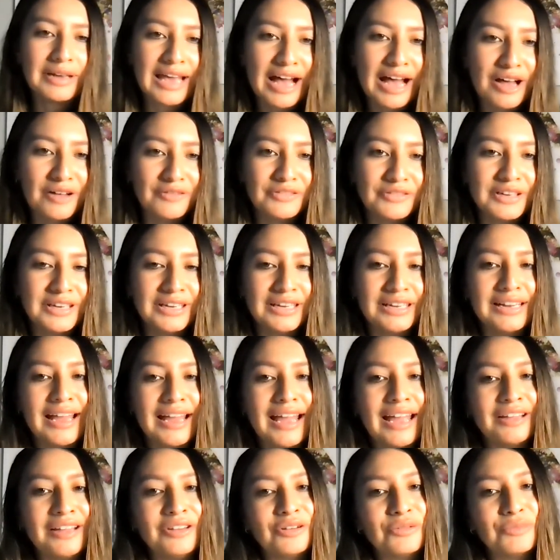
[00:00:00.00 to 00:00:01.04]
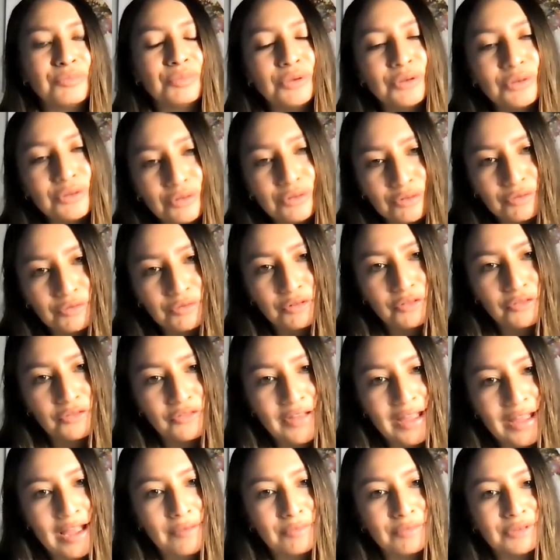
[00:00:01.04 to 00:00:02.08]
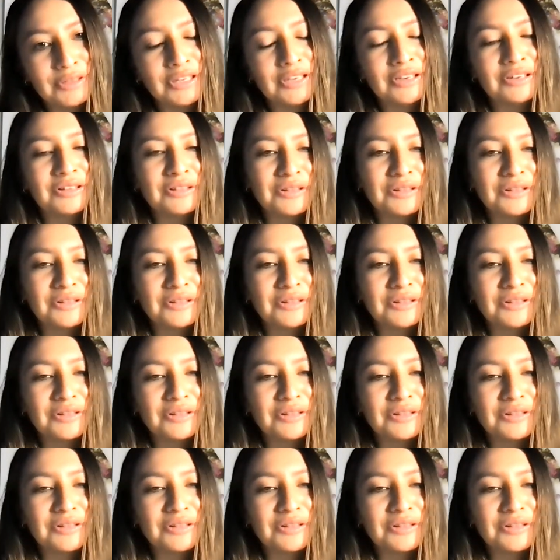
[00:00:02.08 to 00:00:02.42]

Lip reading: Calvin and your beautiful family,